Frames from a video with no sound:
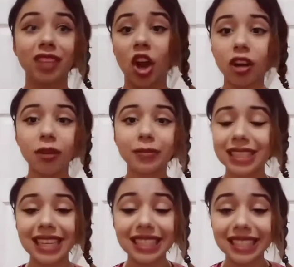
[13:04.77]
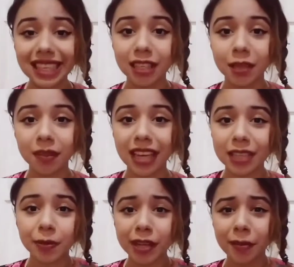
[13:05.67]
harmless they seem
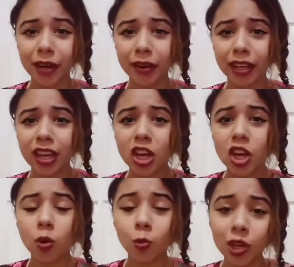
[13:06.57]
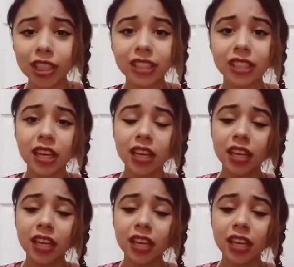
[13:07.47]
as Bloody Mary, which